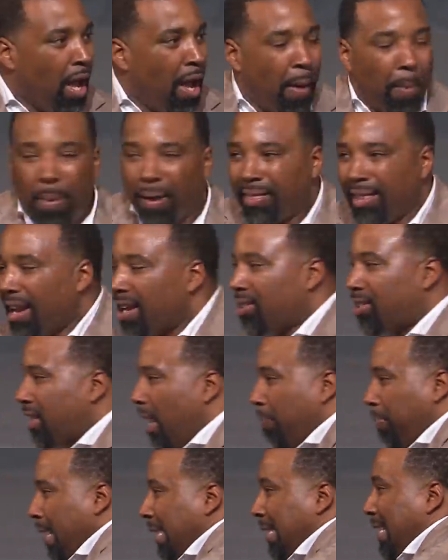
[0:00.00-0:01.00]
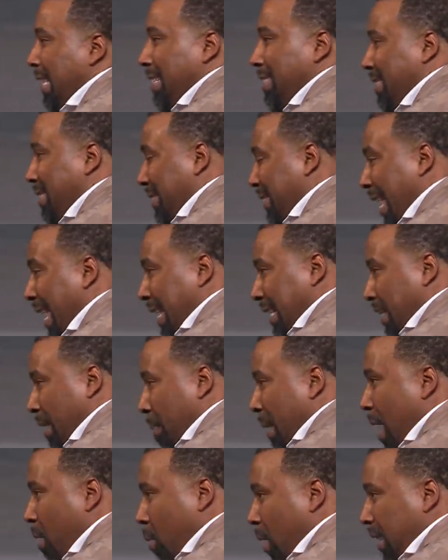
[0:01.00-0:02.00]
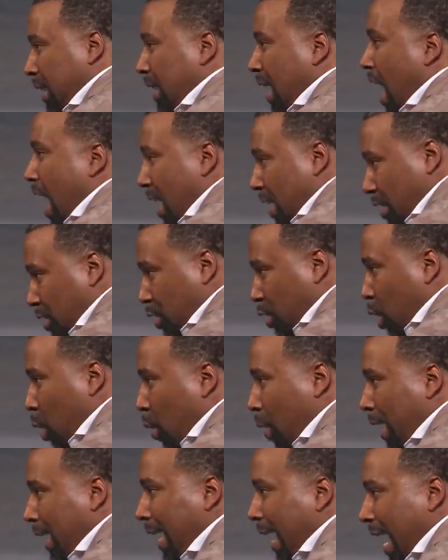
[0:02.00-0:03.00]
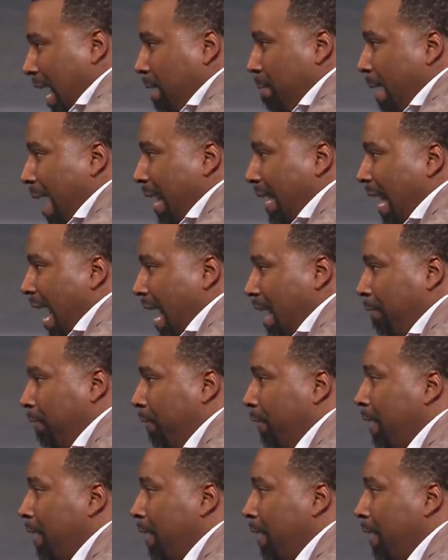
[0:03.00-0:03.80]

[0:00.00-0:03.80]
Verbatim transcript: But there's something distinct about what God is doing in my life.